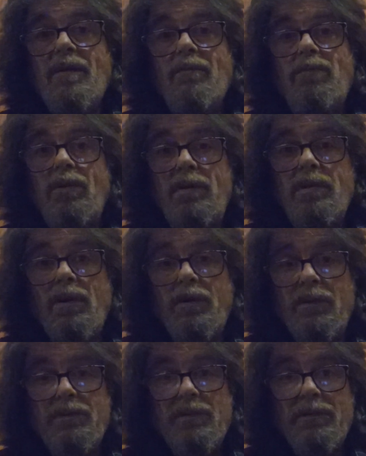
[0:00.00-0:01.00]

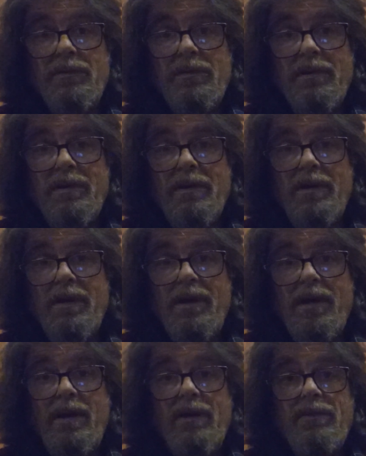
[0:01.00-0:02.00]
bulldozers
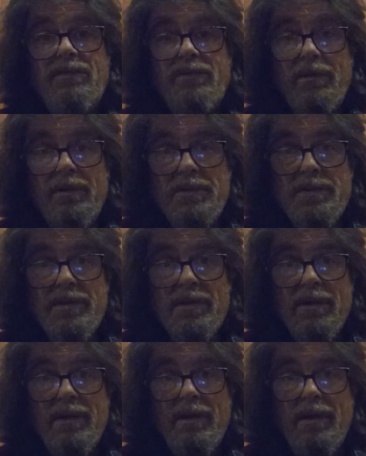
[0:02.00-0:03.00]
searched